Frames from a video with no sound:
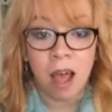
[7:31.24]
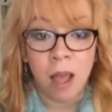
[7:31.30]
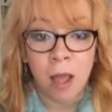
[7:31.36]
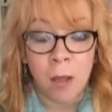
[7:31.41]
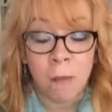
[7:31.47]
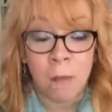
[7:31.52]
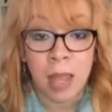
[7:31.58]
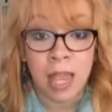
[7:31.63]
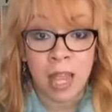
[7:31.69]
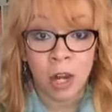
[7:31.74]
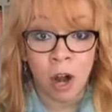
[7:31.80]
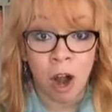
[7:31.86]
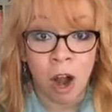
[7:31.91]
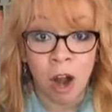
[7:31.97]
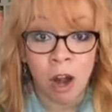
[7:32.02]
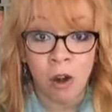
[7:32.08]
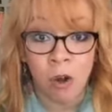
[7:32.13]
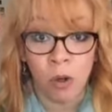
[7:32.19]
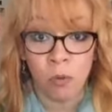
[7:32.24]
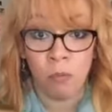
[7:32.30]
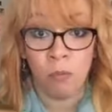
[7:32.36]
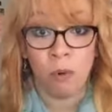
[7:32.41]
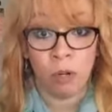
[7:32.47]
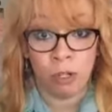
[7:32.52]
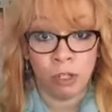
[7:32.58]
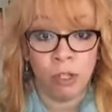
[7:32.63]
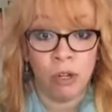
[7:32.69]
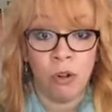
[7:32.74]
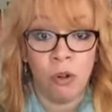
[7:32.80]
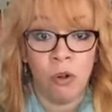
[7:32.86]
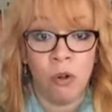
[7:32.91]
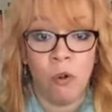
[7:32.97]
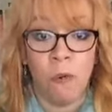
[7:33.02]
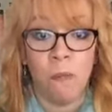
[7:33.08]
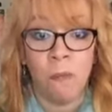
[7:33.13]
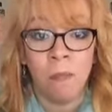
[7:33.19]
in our own personal
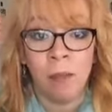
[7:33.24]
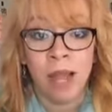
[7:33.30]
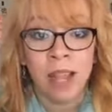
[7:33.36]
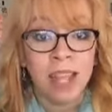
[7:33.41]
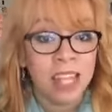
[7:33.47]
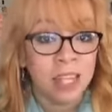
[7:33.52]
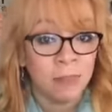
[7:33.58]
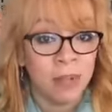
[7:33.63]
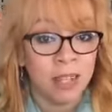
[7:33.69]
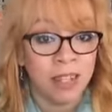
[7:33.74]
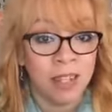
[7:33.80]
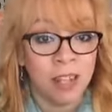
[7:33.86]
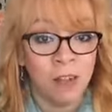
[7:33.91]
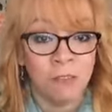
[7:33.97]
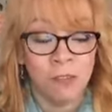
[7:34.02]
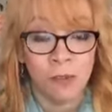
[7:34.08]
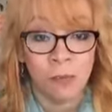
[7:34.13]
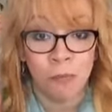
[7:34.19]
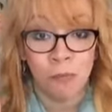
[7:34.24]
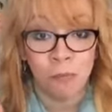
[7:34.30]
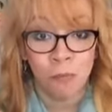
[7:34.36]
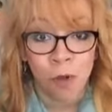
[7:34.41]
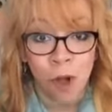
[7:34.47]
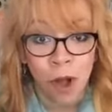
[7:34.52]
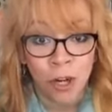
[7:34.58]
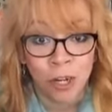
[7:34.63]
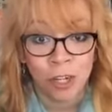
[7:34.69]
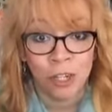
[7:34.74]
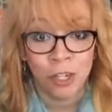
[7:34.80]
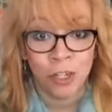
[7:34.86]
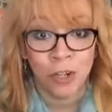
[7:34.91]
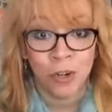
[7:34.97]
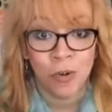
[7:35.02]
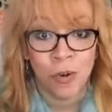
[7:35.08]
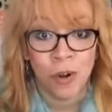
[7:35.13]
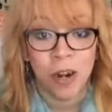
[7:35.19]
home, my husband loves modern
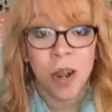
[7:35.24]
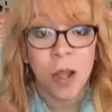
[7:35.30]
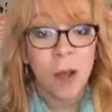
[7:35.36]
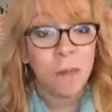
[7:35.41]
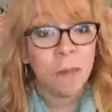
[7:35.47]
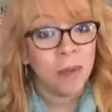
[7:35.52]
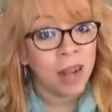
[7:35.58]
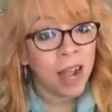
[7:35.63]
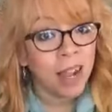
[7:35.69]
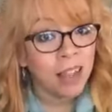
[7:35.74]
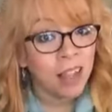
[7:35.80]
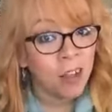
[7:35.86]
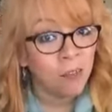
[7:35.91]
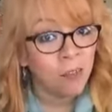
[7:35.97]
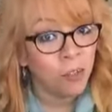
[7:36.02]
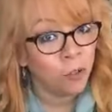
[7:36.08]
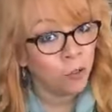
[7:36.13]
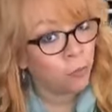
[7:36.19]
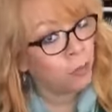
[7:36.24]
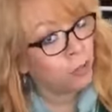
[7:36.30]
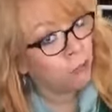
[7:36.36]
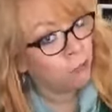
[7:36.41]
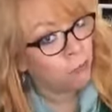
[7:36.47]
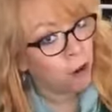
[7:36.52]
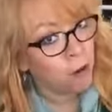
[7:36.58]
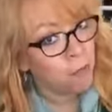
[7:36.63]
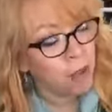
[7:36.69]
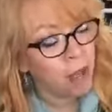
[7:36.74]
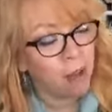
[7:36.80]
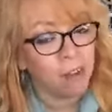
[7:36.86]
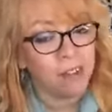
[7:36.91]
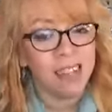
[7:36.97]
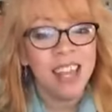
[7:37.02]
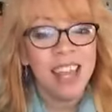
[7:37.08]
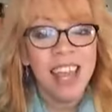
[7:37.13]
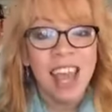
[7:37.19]
decor, but I love a little bit of
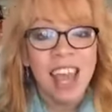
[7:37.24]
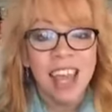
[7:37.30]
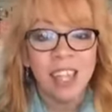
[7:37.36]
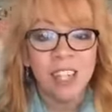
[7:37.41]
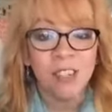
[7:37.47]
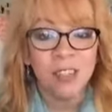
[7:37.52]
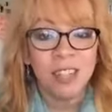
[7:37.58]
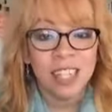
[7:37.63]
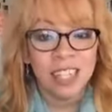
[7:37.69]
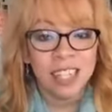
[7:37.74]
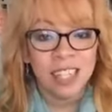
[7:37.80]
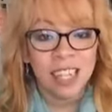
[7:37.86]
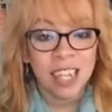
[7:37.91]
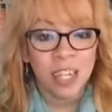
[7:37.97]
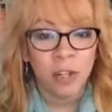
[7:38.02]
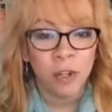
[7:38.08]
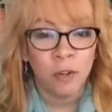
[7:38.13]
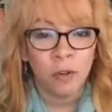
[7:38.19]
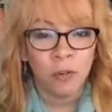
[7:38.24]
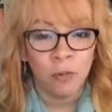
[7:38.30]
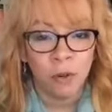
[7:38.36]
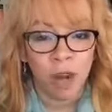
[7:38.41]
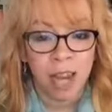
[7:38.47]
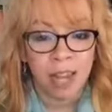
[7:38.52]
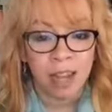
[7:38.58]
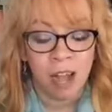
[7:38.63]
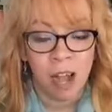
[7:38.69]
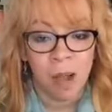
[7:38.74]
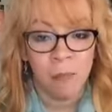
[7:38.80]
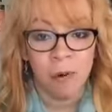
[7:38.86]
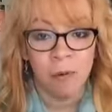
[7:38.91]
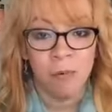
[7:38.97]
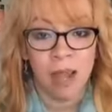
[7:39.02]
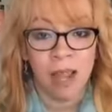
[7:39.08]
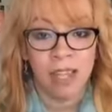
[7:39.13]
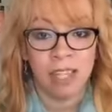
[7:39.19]
farmhouse. And so this is like a great
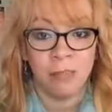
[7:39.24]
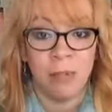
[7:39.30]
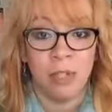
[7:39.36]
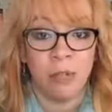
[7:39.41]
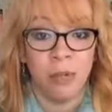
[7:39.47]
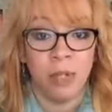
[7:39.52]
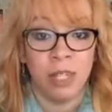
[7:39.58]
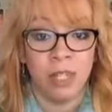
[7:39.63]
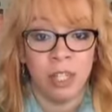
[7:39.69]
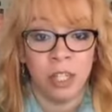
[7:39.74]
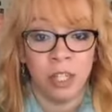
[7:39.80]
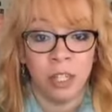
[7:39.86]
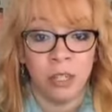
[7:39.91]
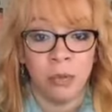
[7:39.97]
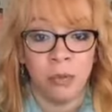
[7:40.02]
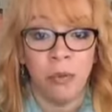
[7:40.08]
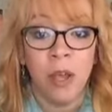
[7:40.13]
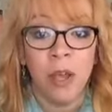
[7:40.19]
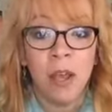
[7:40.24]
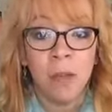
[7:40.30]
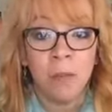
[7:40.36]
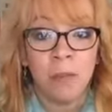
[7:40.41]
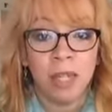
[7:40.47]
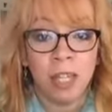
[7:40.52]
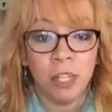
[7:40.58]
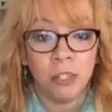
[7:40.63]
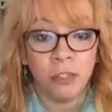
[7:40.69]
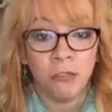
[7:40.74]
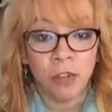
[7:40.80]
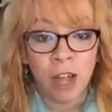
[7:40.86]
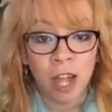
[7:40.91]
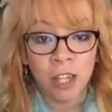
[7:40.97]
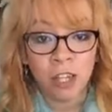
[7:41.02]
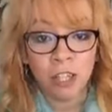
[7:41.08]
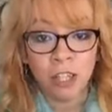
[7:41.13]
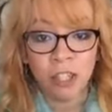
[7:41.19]
compromise between the two, because you've
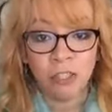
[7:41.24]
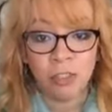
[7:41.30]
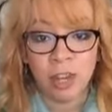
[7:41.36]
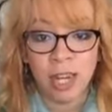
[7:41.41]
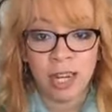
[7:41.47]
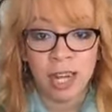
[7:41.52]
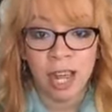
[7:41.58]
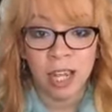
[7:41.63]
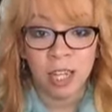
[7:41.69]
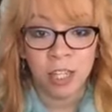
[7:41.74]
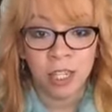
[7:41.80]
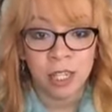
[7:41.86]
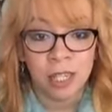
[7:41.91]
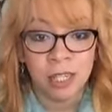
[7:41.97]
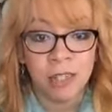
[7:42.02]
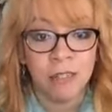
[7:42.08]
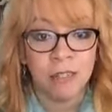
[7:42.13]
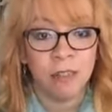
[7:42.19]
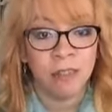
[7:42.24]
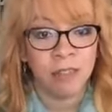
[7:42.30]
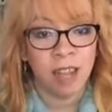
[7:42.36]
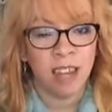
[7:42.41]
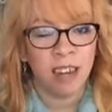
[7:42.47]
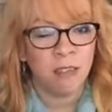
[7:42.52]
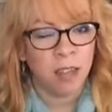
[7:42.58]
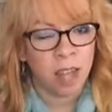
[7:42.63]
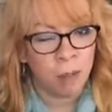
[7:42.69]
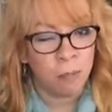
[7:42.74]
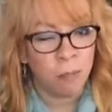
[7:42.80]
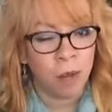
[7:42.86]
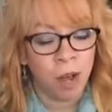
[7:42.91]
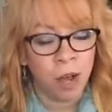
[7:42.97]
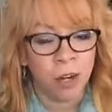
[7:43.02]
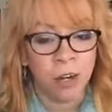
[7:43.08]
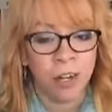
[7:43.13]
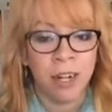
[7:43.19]
got your straight edges, kind of that
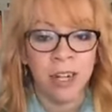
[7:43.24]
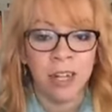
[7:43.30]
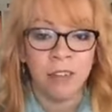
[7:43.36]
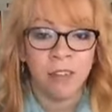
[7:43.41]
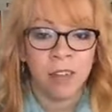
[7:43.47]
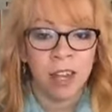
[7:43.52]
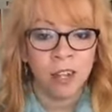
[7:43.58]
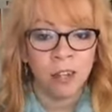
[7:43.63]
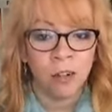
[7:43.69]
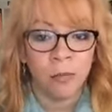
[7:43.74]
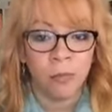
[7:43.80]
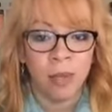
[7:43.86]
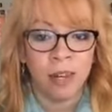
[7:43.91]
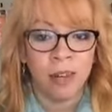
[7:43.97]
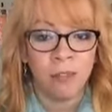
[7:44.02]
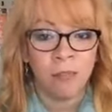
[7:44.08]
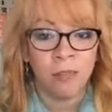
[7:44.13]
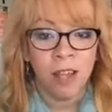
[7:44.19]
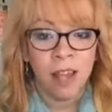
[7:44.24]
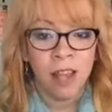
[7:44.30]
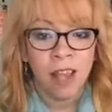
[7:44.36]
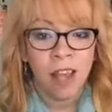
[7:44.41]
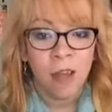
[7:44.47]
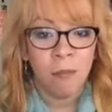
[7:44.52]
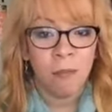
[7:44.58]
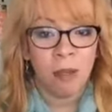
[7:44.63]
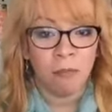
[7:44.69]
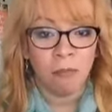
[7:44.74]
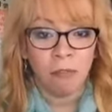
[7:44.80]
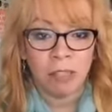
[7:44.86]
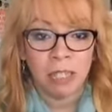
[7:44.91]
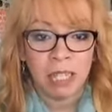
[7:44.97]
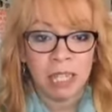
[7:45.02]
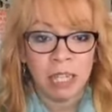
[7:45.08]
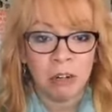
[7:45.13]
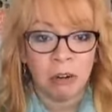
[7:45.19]
modern, and you've got a little bit of
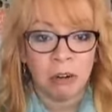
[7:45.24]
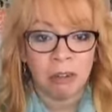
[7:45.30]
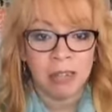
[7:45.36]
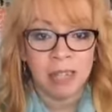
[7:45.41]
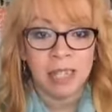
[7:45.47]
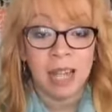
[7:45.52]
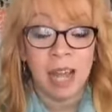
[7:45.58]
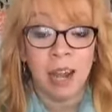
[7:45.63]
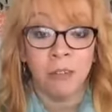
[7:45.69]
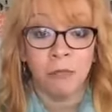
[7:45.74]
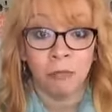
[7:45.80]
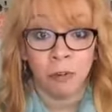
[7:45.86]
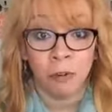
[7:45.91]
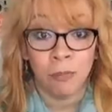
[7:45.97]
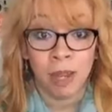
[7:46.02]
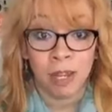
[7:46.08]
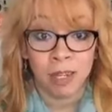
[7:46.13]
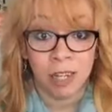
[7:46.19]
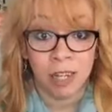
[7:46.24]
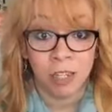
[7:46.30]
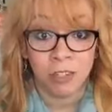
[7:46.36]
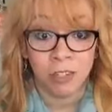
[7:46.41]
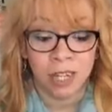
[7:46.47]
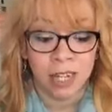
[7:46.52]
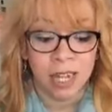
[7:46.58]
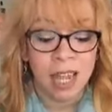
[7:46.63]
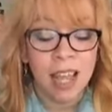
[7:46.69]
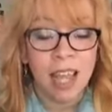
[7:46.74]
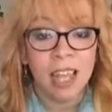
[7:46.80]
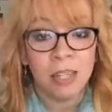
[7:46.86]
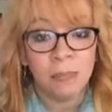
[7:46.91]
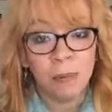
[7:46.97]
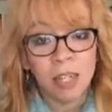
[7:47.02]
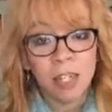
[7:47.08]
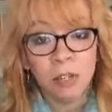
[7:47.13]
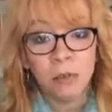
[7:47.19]
beveled in here on the side for my country,
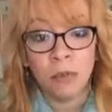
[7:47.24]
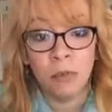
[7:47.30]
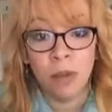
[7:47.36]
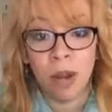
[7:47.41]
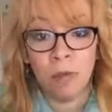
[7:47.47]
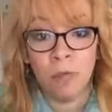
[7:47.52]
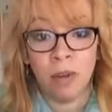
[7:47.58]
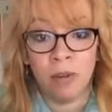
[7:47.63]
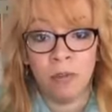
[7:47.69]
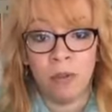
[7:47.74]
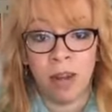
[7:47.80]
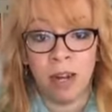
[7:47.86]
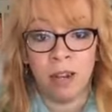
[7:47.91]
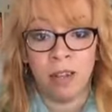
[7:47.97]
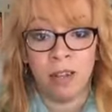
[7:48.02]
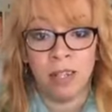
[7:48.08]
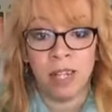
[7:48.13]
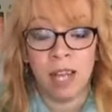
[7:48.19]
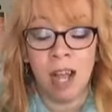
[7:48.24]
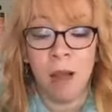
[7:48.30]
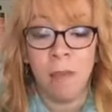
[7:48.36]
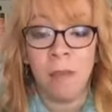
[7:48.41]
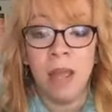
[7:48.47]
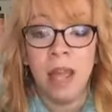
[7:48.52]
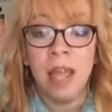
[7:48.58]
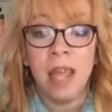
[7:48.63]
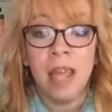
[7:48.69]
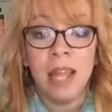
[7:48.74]
especially with what I'm going to write on the top.